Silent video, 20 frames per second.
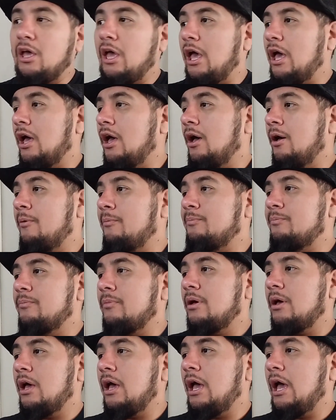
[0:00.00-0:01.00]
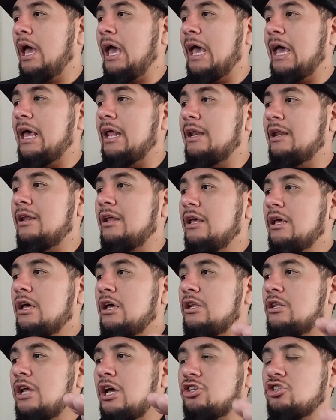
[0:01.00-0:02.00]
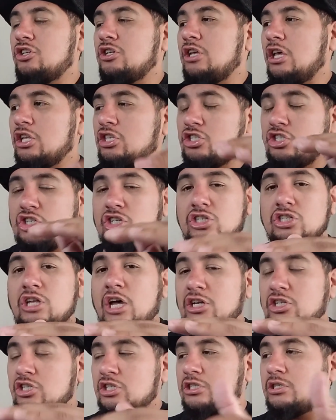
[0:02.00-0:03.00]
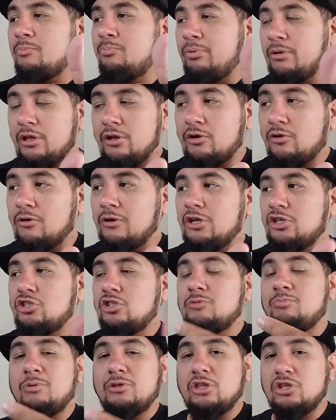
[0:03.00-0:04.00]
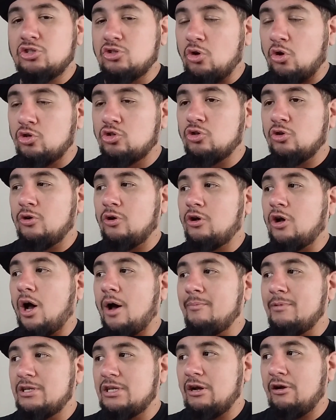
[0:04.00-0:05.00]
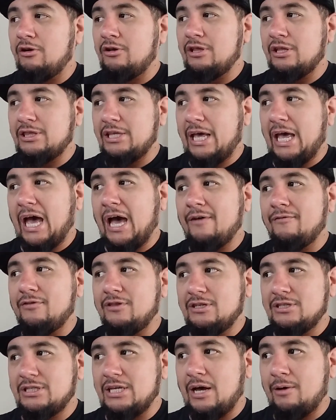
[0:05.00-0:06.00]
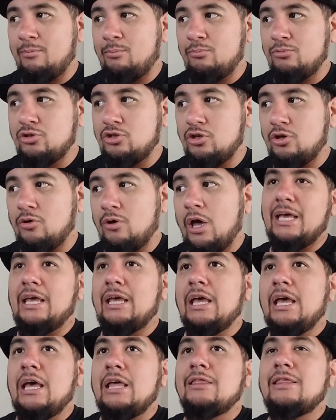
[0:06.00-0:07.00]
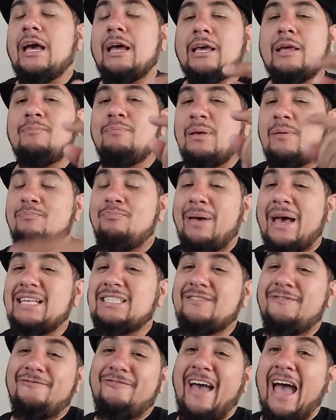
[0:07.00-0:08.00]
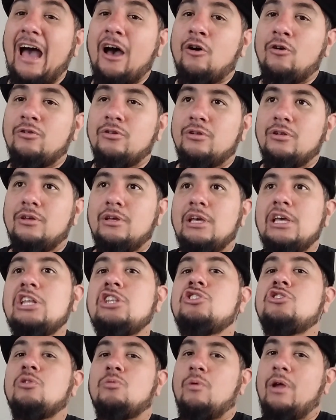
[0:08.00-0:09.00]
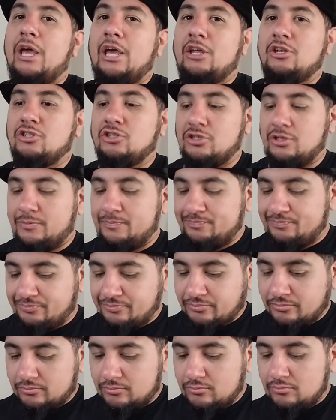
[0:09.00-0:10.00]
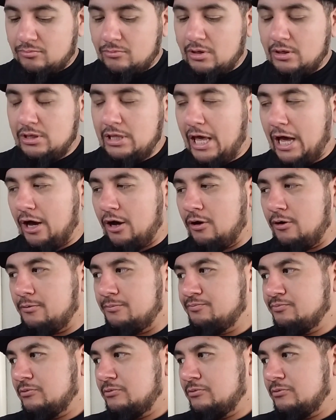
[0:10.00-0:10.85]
and it's not just the political issues, but the social commentary that they have on this album too, that can be best found in Deranged. Now,